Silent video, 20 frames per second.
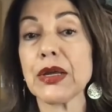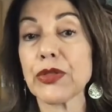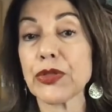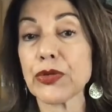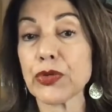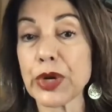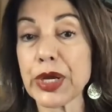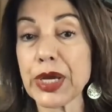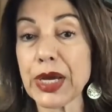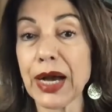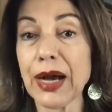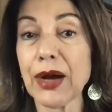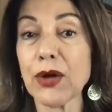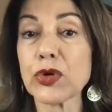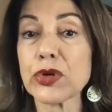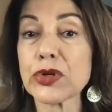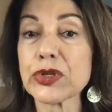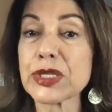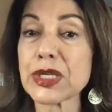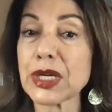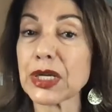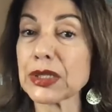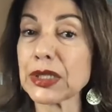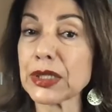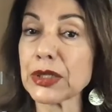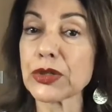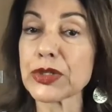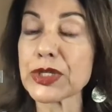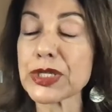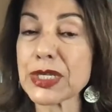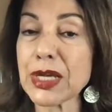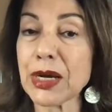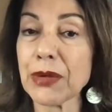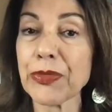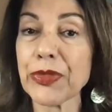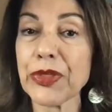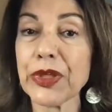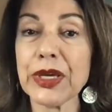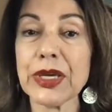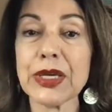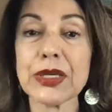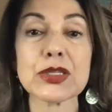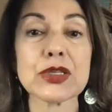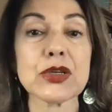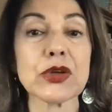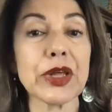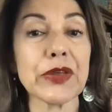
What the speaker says: 3 hours a little something so